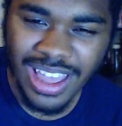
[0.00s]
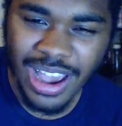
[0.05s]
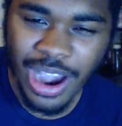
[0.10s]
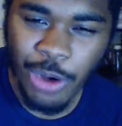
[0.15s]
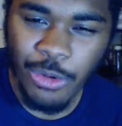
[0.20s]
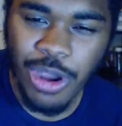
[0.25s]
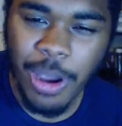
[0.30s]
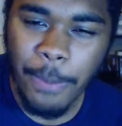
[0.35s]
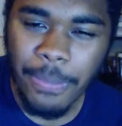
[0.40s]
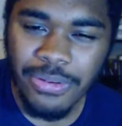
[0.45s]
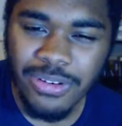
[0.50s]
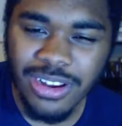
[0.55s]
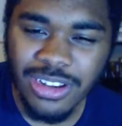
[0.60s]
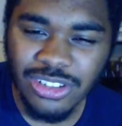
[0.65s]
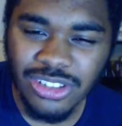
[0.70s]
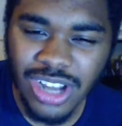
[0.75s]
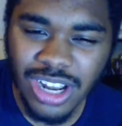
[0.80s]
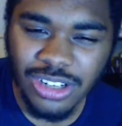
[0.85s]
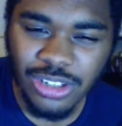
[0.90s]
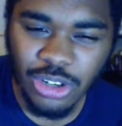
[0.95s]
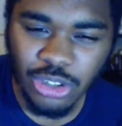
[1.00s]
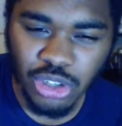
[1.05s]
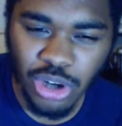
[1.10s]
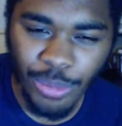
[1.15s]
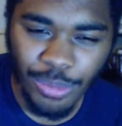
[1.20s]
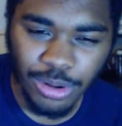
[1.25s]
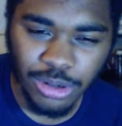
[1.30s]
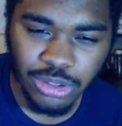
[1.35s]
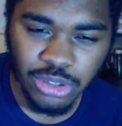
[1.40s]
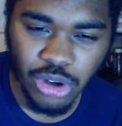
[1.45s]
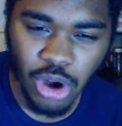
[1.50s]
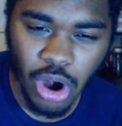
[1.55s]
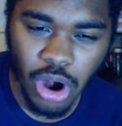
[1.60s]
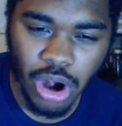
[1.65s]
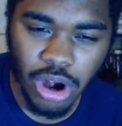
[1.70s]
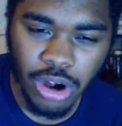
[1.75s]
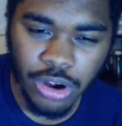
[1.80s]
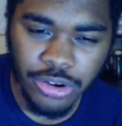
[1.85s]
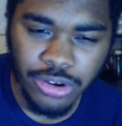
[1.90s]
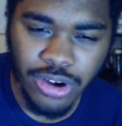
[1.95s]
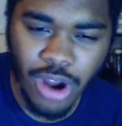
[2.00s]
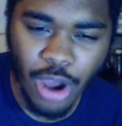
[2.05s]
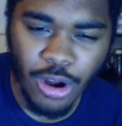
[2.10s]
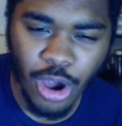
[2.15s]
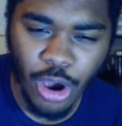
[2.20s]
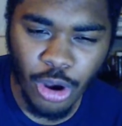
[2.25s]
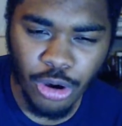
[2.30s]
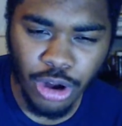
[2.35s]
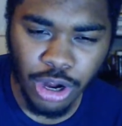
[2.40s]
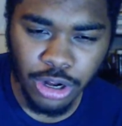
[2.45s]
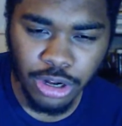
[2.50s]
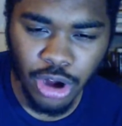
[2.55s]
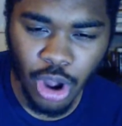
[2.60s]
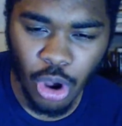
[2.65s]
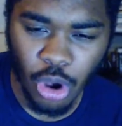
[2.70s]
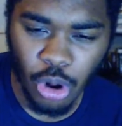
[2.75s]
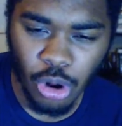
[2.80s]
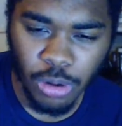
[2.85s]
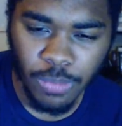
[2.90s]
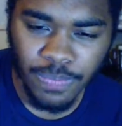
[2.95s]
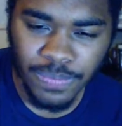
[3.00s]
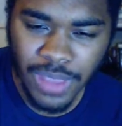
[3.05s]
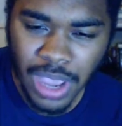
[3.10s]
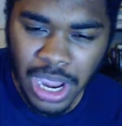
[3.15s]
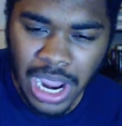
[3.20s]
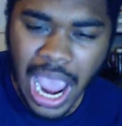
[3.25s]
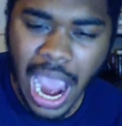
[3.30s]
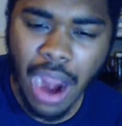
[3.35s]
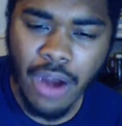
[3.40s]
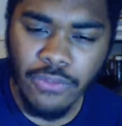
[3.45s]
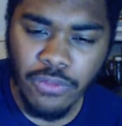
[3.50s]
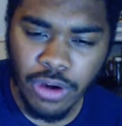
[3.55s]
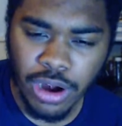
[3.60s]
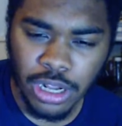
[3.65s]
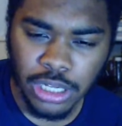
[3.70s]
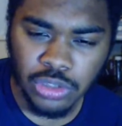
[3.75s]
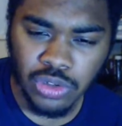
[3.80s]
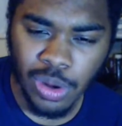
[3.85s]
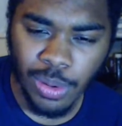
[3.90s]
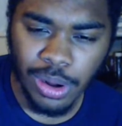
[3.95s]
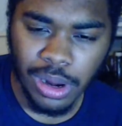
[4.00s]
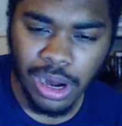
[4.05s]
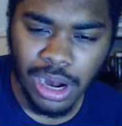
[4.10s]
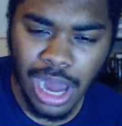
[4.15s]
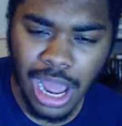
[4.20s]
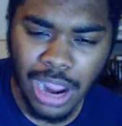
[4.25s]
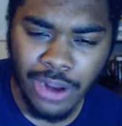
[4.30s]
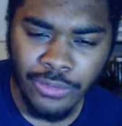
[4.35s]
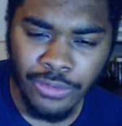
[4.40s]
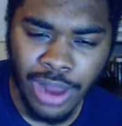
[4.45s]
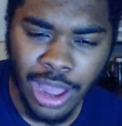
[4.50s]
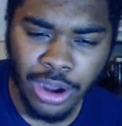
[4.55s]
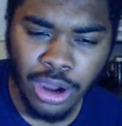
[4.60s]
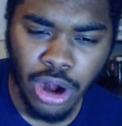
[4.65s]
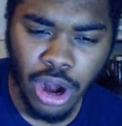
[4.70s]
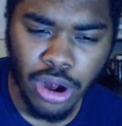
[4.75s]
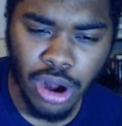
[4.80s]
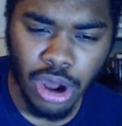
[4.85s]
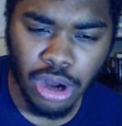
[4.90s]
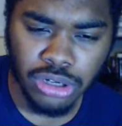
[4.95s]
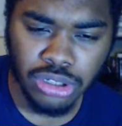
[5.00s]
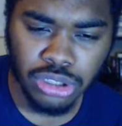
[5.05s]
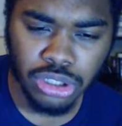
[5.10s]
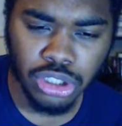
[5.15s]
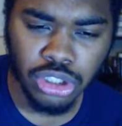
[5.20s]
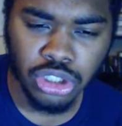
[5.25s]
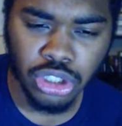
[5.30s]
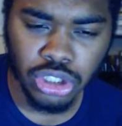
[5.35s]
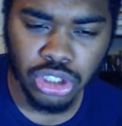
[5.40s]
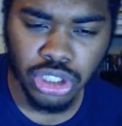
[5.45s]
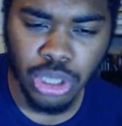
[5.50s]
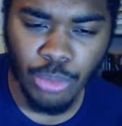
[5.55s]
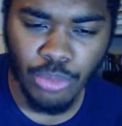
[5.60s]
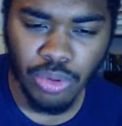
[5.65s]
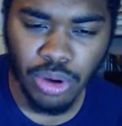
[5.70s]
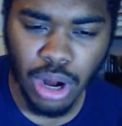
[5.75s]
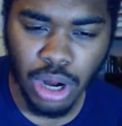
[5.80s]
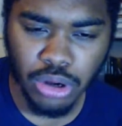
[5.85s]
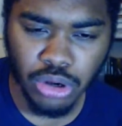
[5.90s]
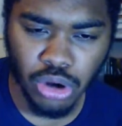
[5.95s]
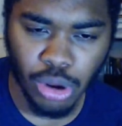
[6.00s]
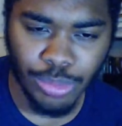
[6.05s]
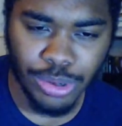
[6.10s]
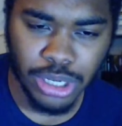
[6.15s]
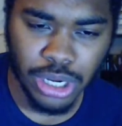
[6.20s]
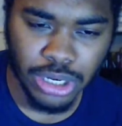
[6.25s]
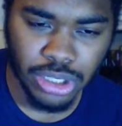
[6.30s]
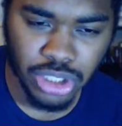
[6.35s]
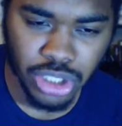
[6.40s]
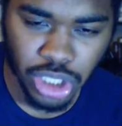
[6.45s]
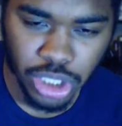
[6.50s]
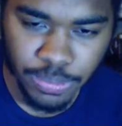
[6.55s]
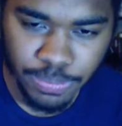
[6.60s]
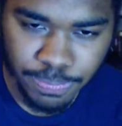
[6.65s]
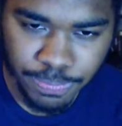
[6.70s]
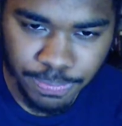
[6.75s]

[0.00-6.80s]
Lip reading: We appreciate your trouble, sir. No, not at all. Everyone has trouble in life, like it or not. It's just something that nobody can escape.